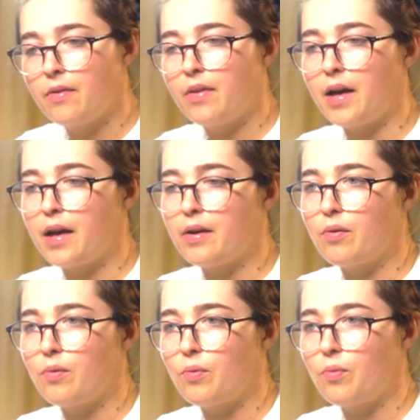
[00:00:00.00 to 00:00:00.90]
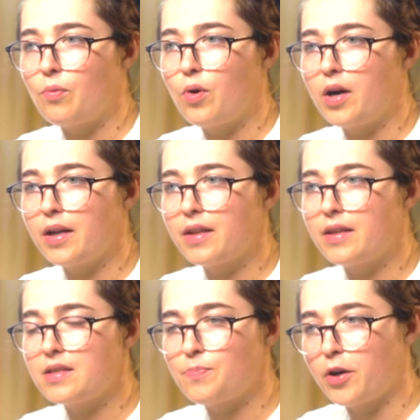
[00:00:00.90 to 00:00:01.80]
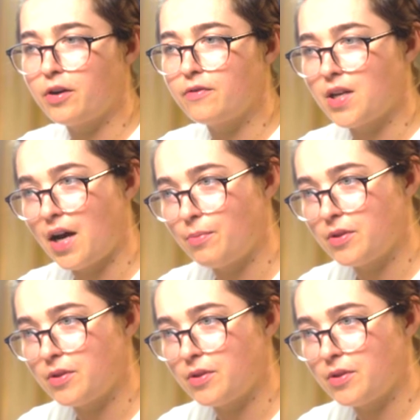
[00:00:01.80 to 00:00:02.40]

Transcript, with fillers: then what this period of time